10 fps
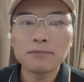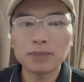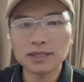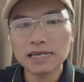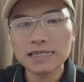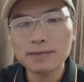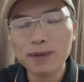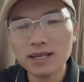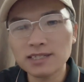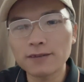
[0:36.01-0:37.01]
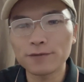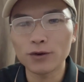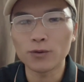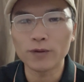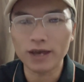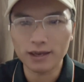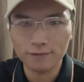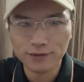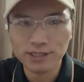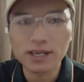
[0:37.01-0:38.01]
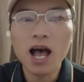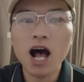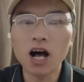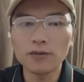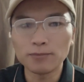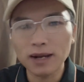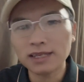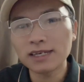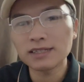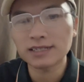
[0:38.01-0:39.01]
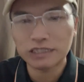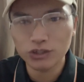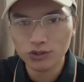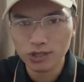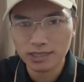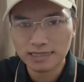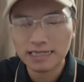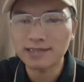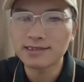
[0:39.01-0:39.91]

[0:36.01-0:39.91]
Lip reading: But in the past few waves of market conditions,